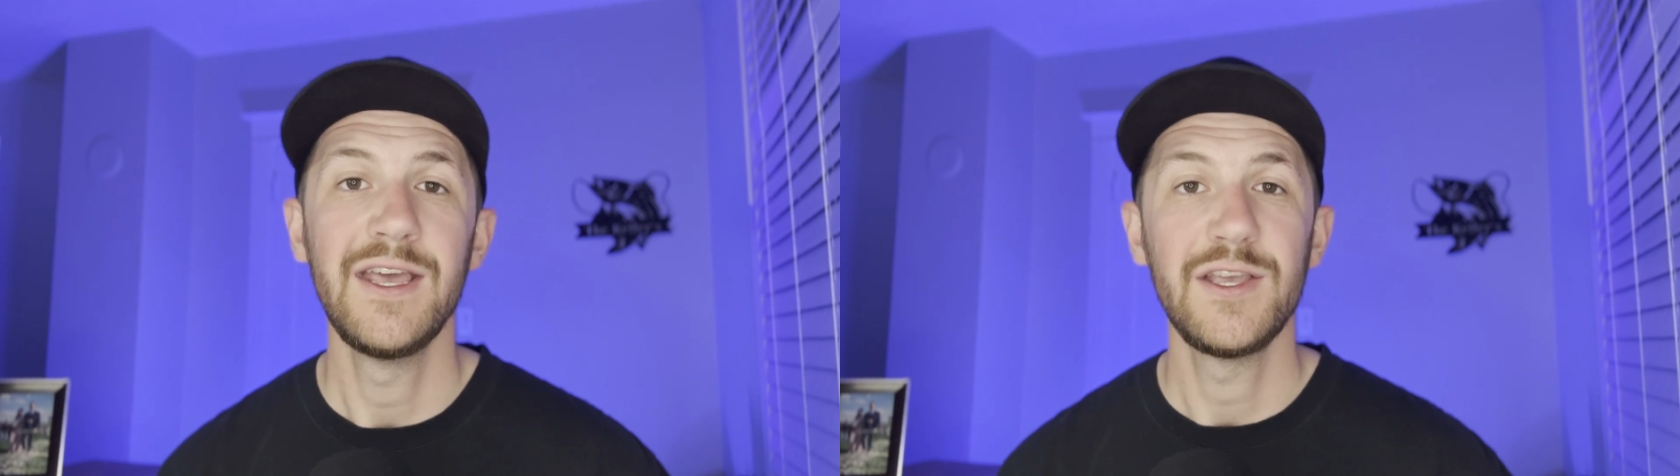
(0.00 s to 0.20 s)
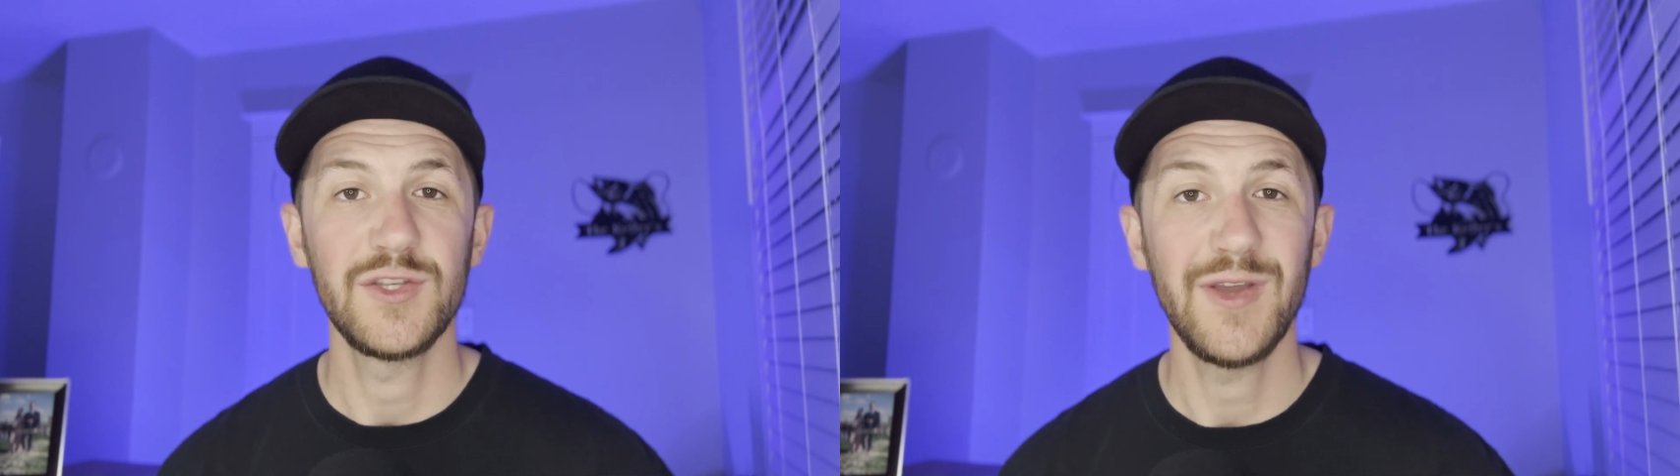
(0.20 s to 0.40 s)

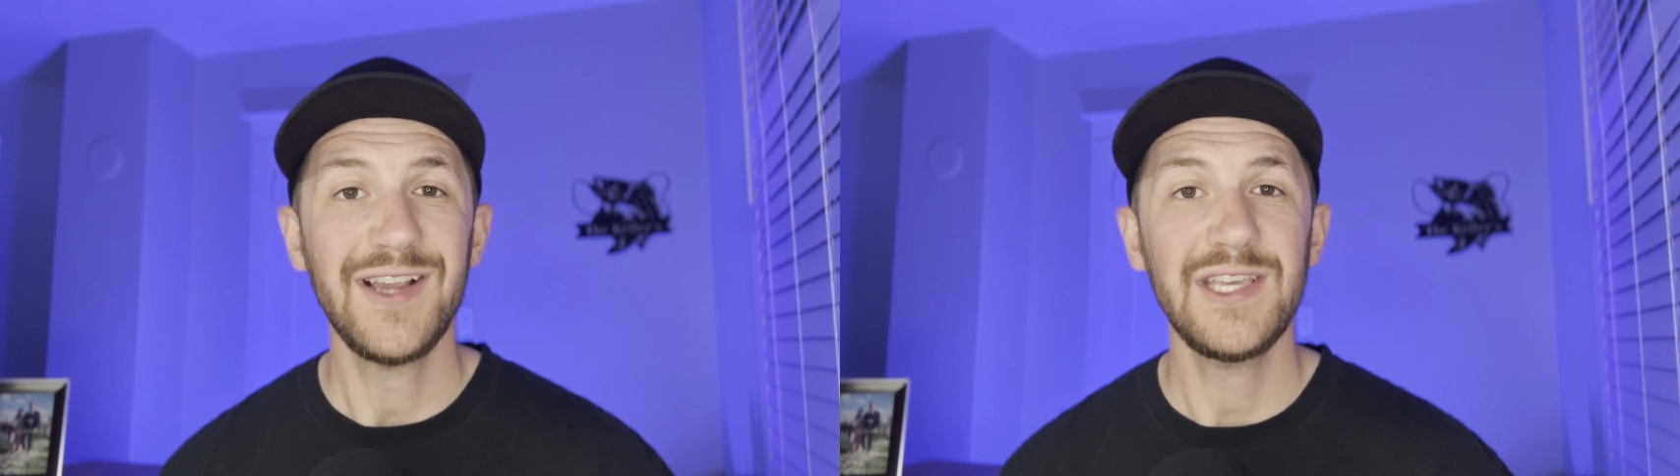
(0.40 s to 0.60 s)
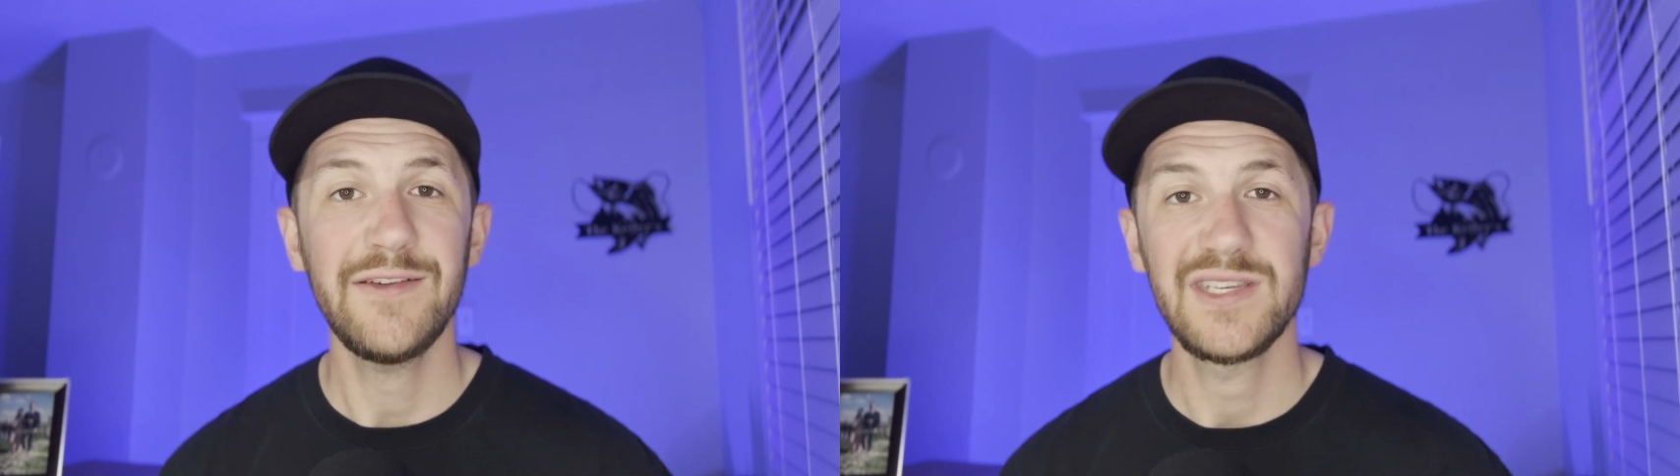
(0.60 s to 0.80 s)
so you
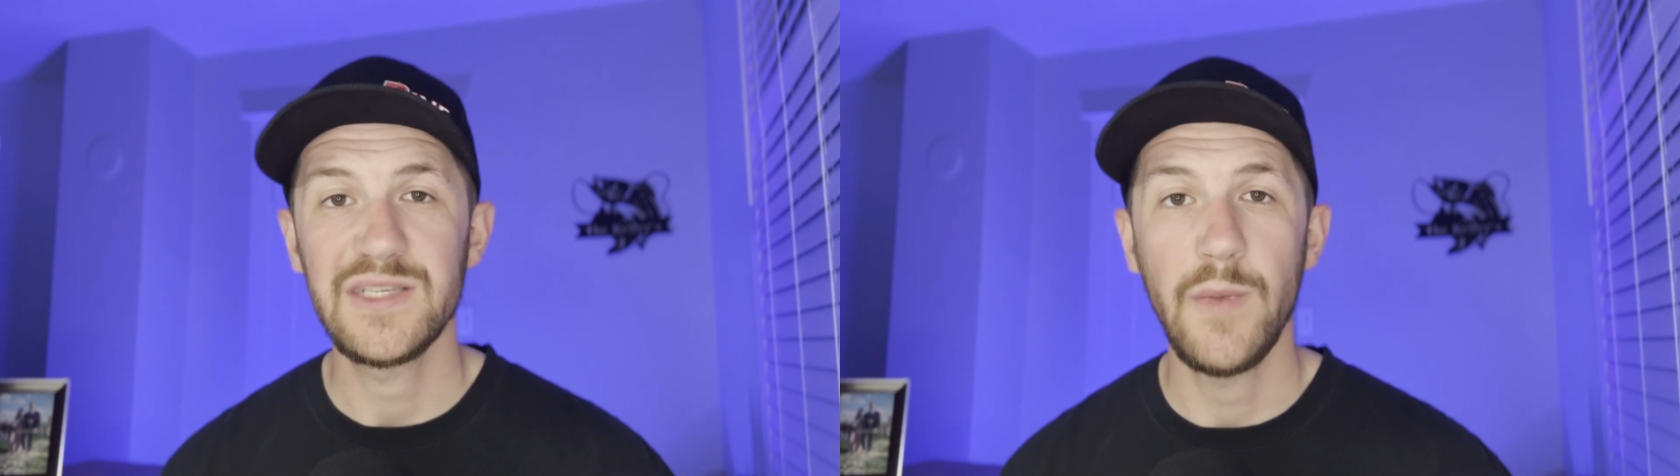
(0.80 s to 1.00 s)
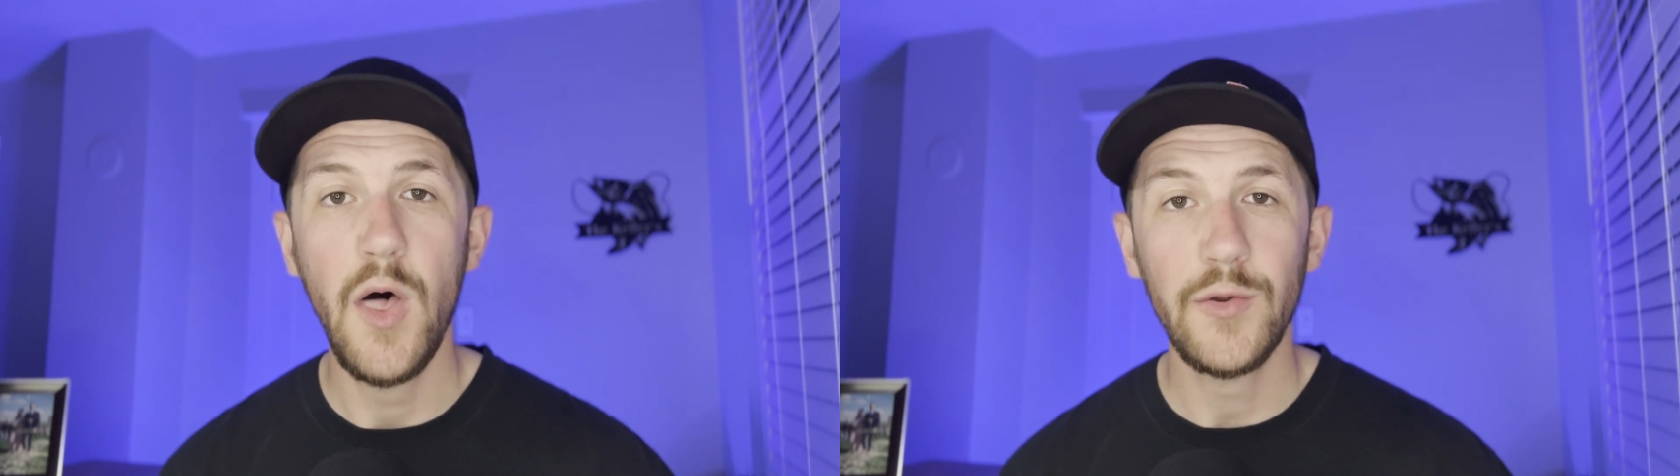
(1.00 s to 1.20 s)
actually have a
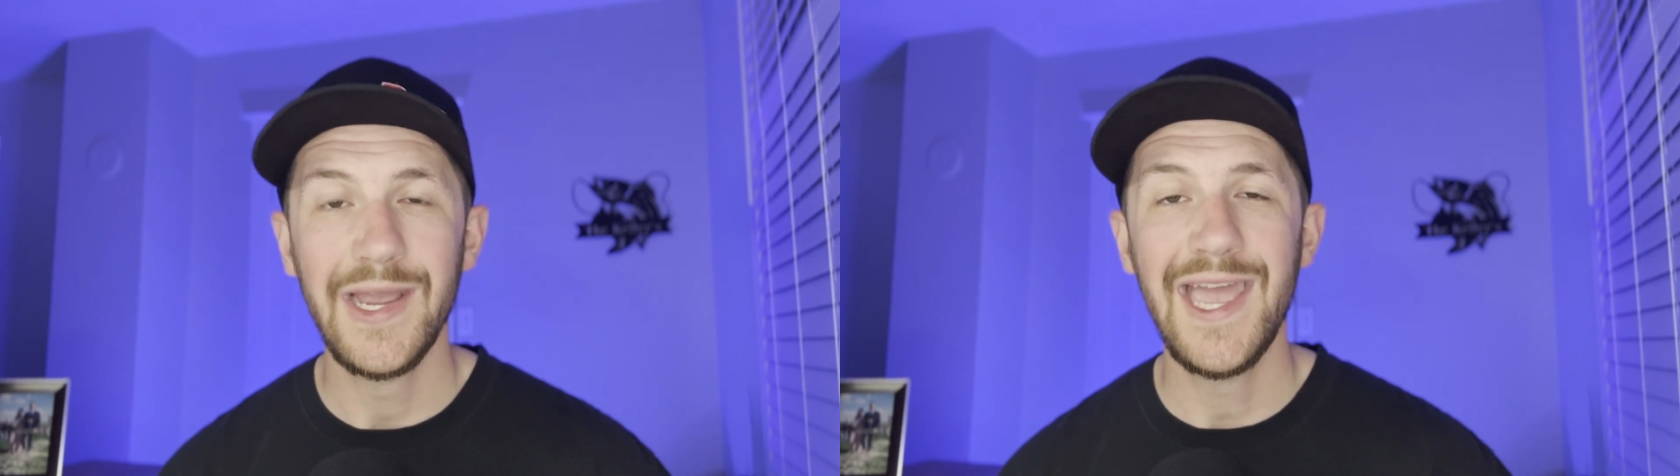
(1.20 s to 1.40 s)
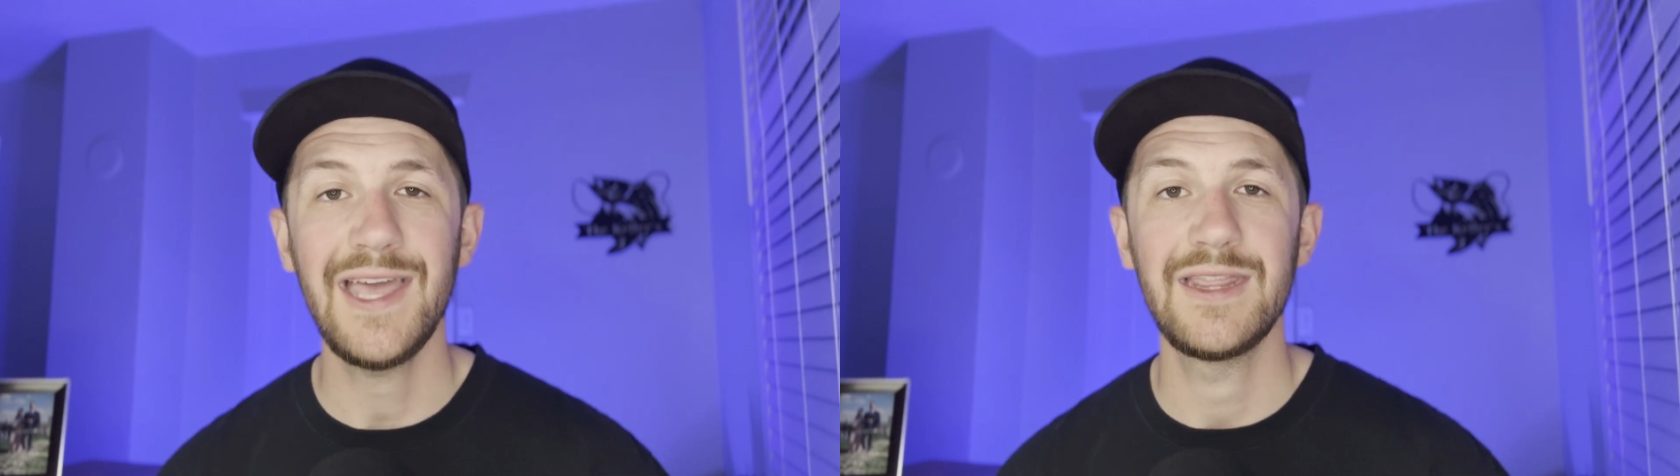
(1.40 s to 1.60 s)
smaller
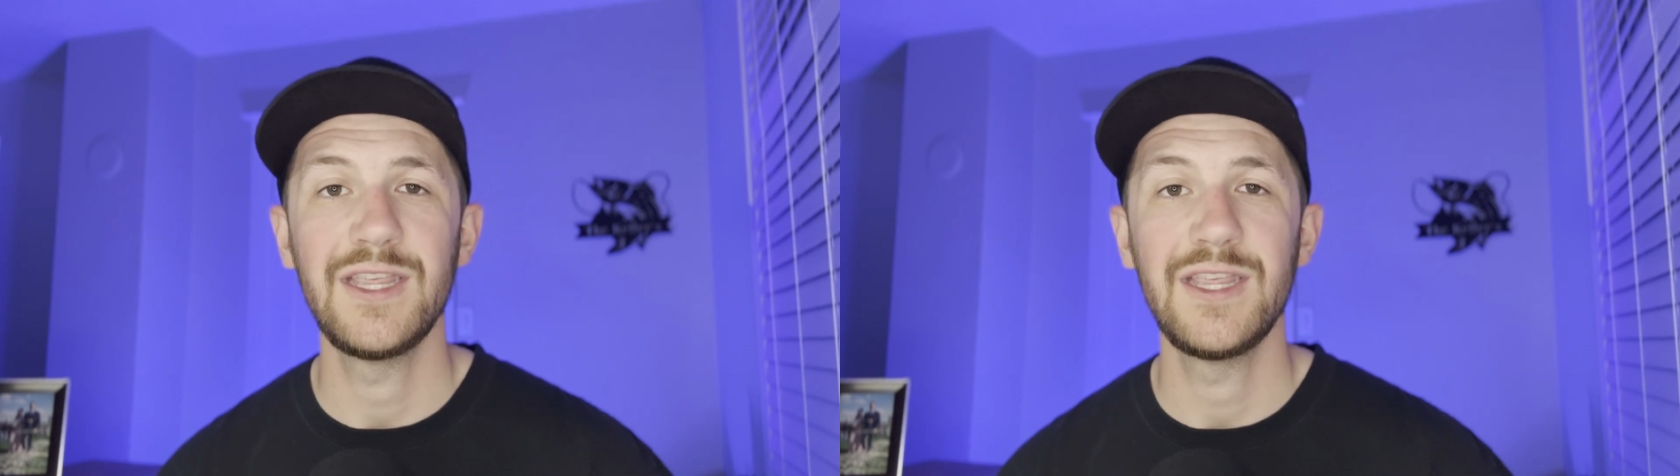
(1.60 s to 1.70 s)
head